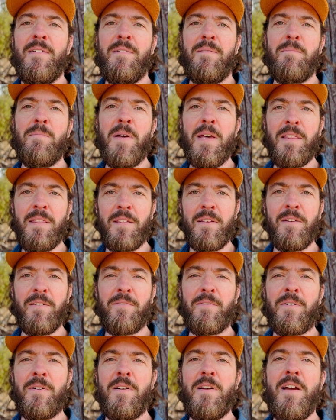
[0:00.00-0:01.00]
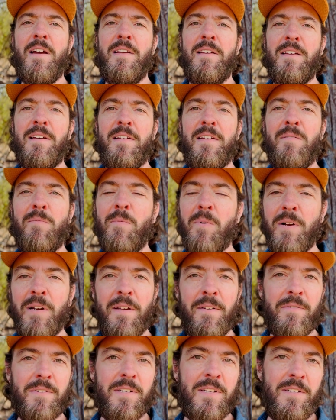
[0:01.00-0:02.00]
method of creating in
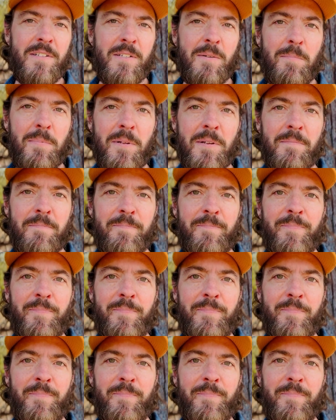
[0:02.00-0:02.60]
whatever discipline.